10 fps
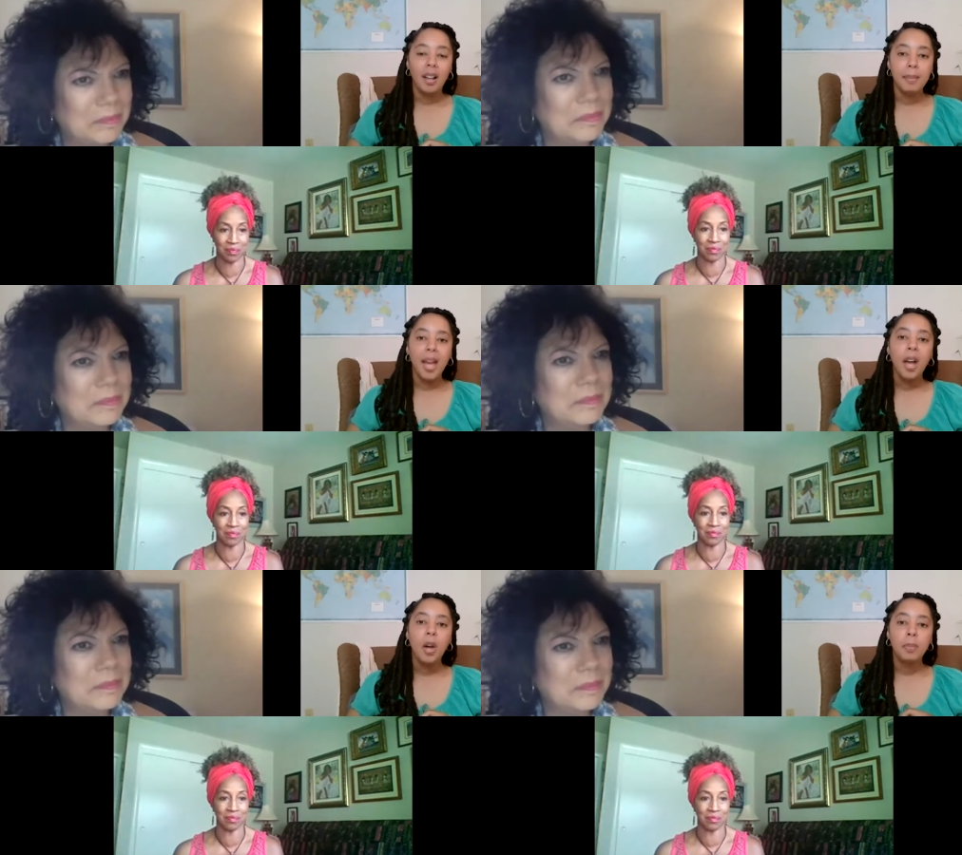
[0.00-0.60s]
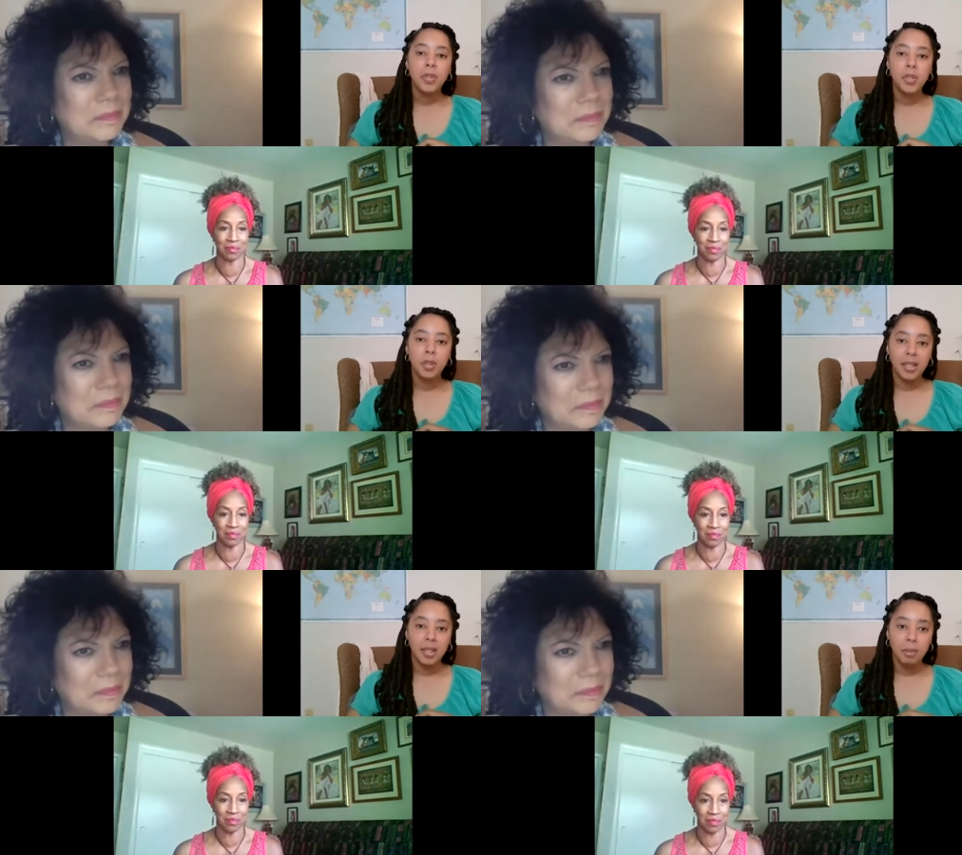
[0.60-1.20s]
Speaker 1: helps during
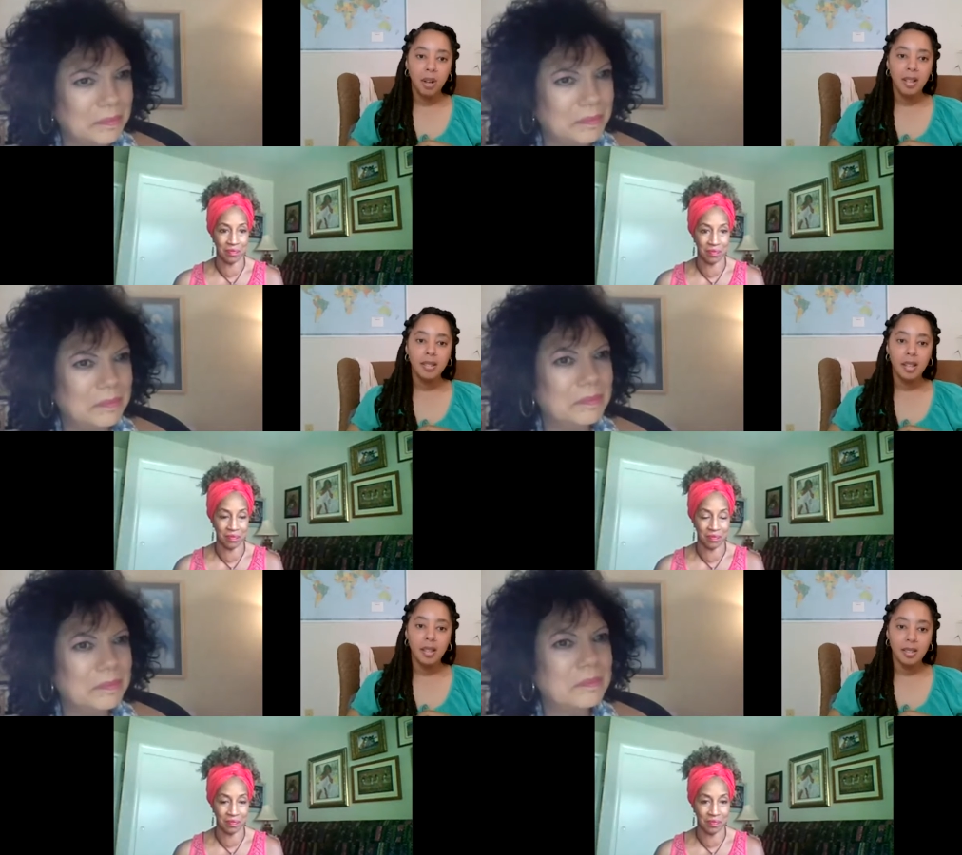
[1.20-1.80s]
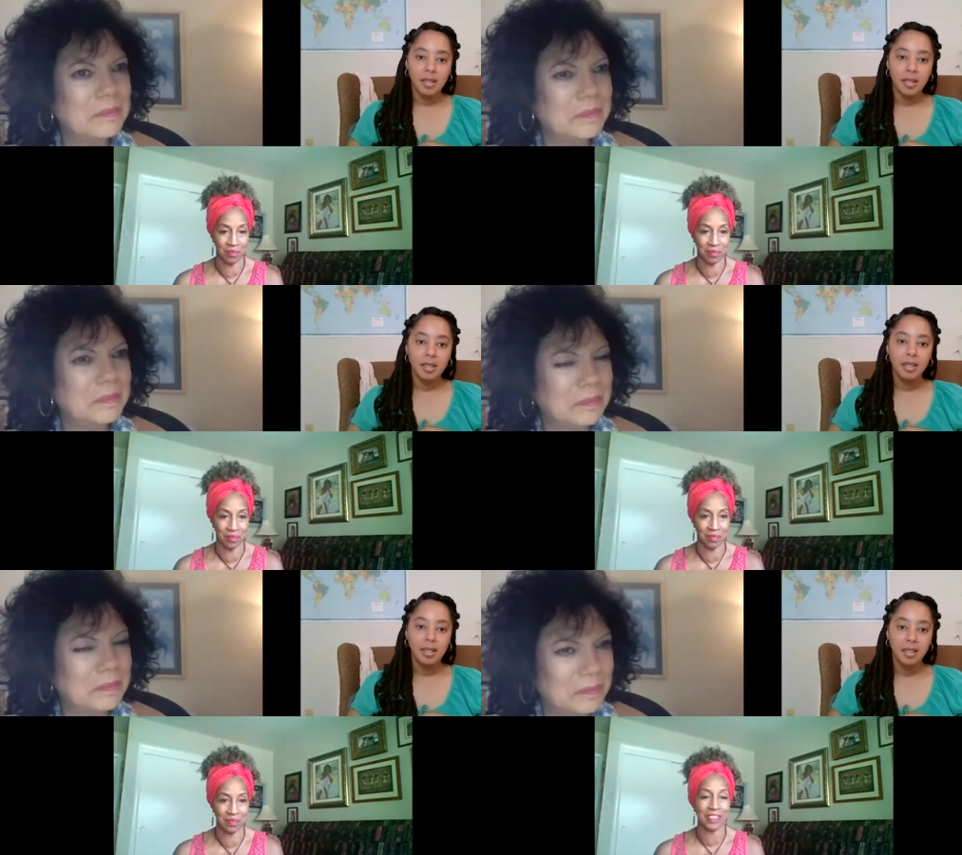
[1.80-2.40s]
the process
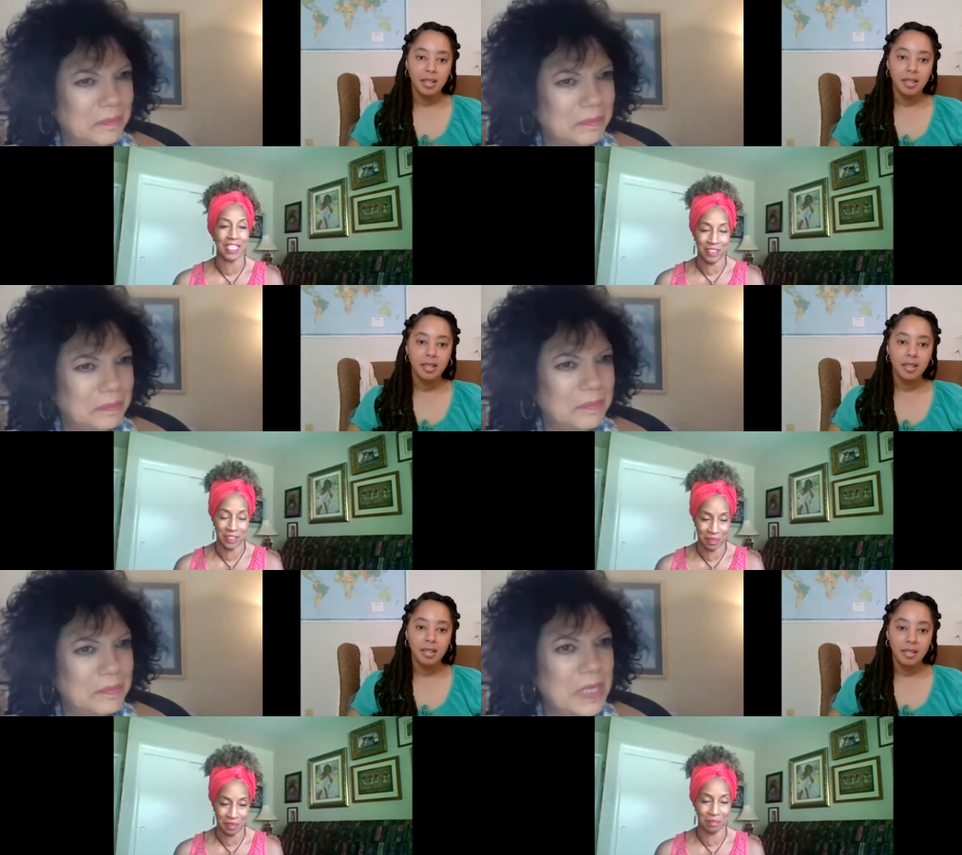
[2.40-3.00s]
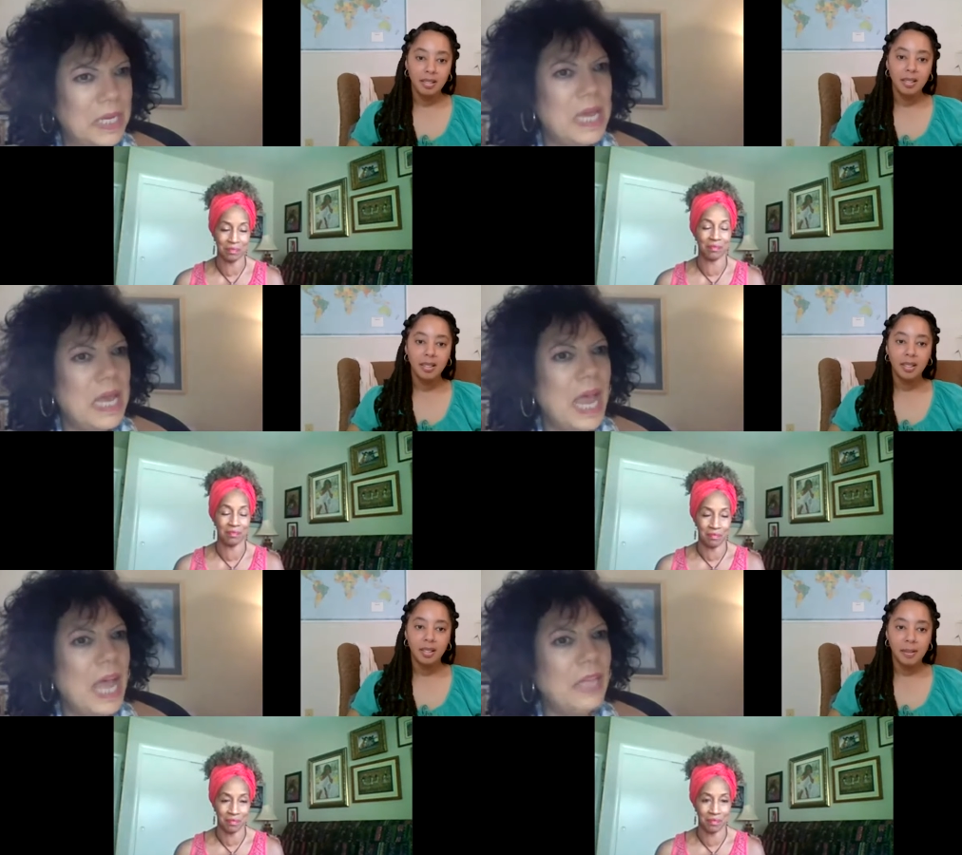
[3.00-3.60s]
yes
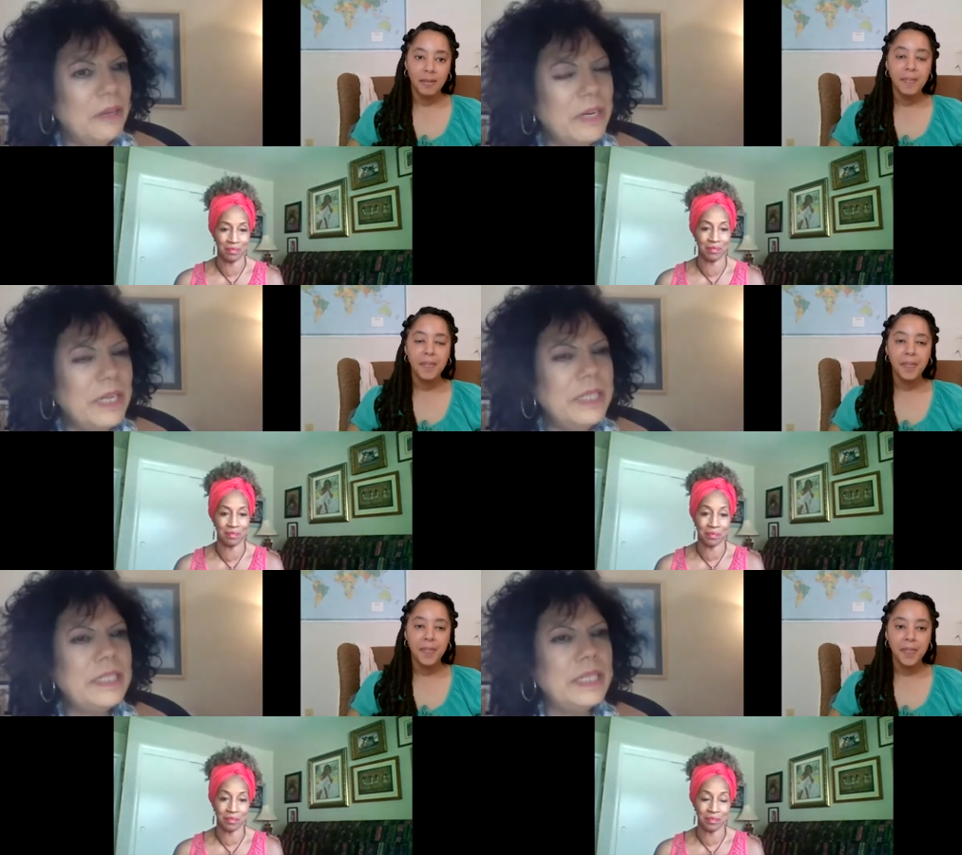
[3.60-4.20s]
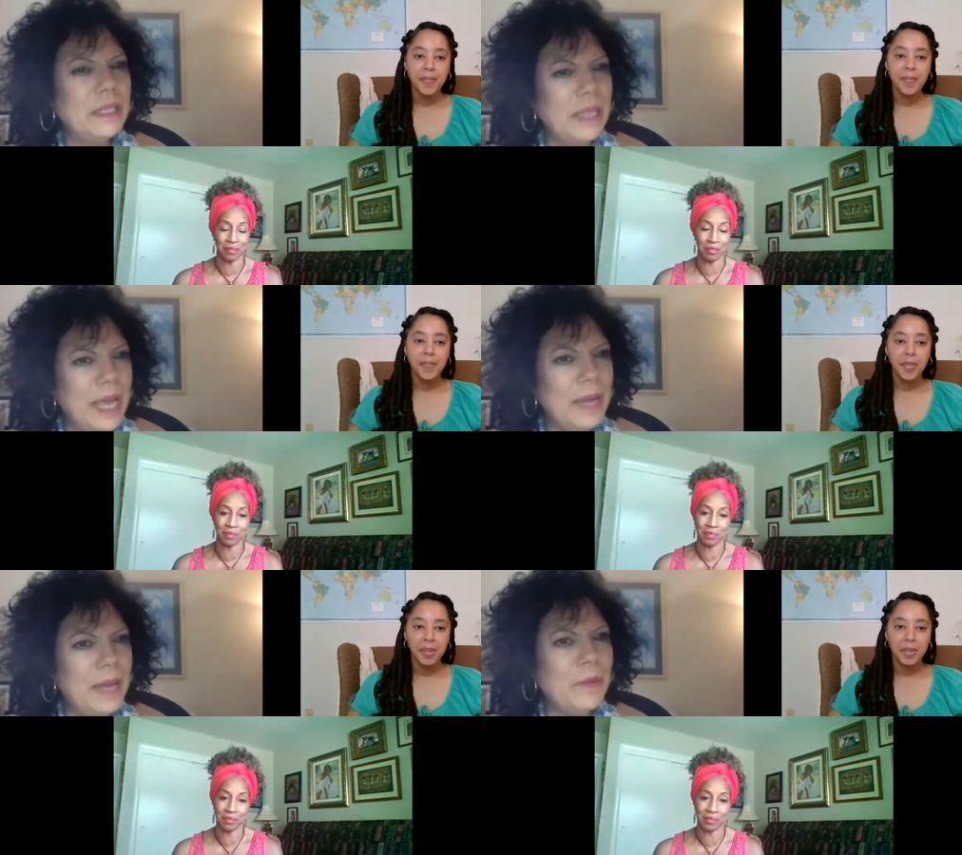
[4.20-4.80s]
Speaker 2: and learning to claim
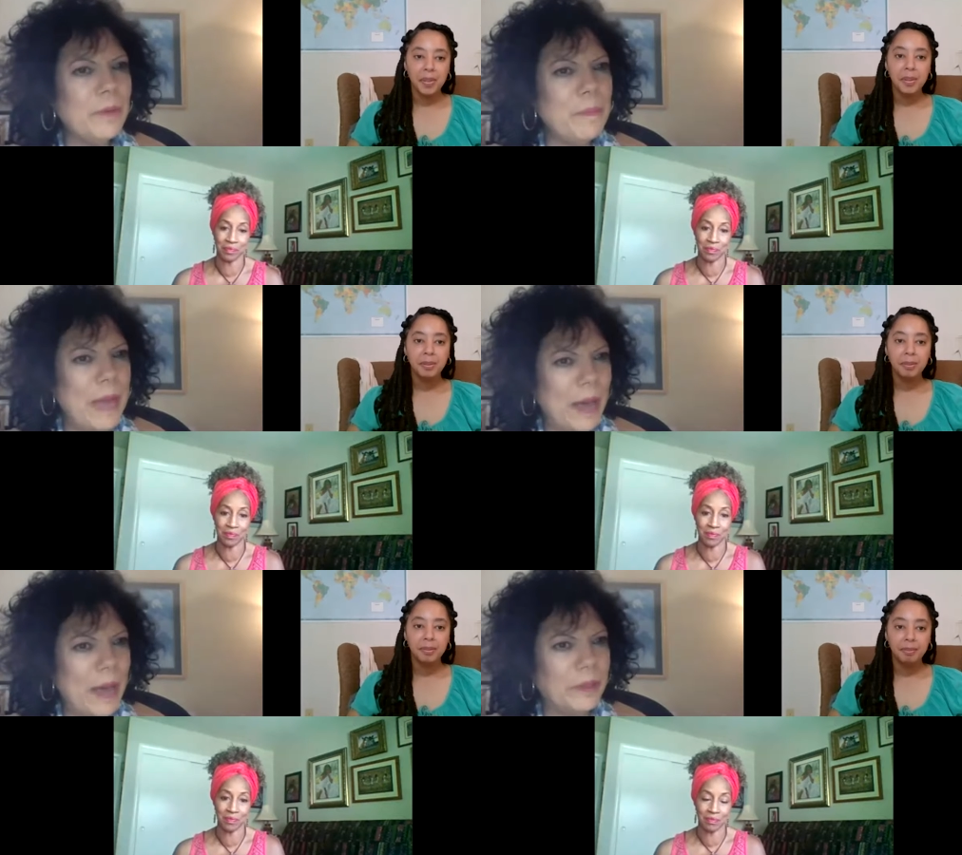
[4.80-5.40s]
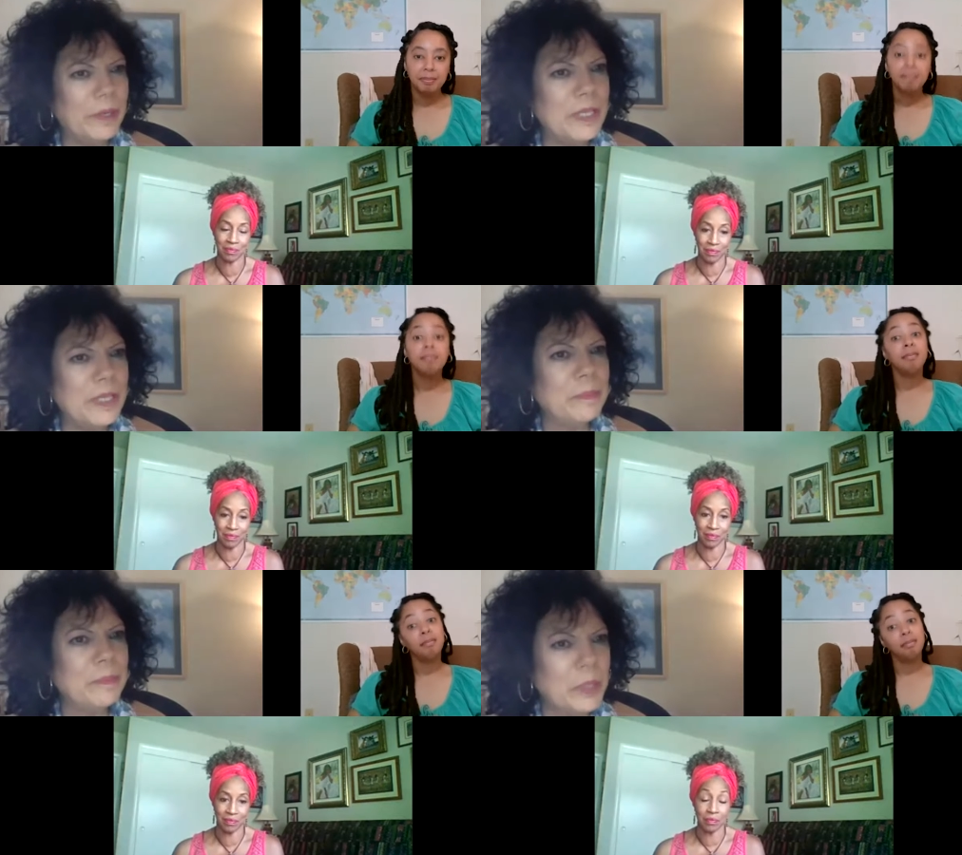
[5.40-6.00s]
your power as a mm-hmm.
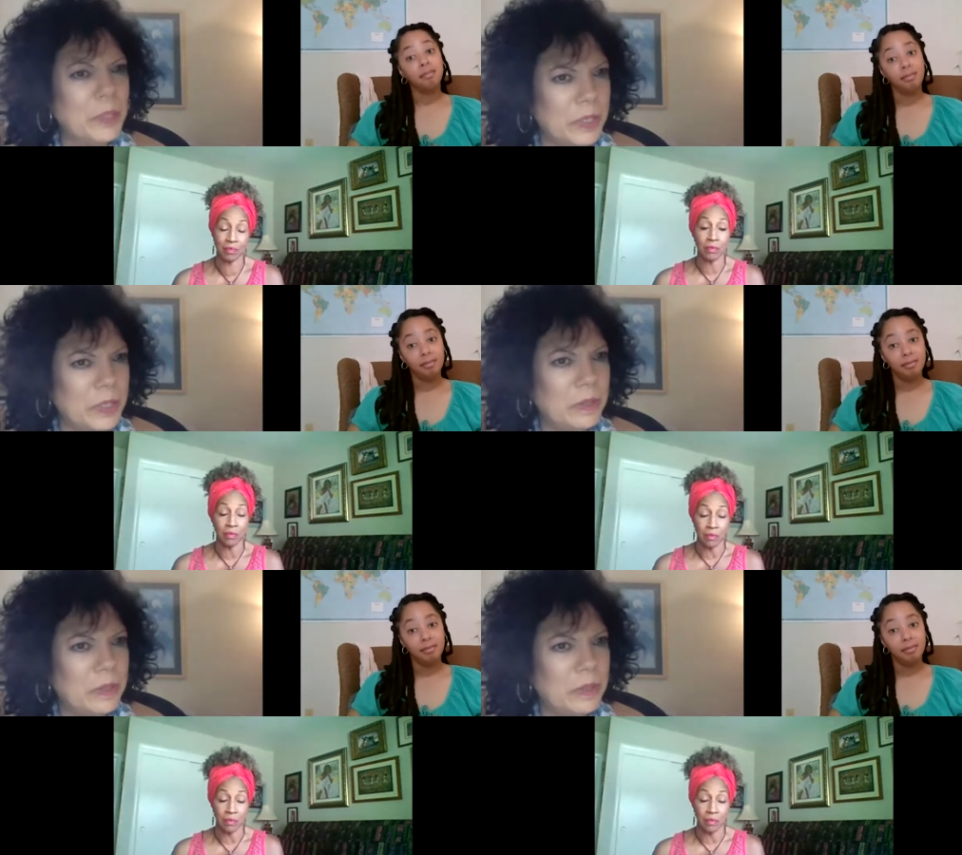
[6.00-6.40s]
person,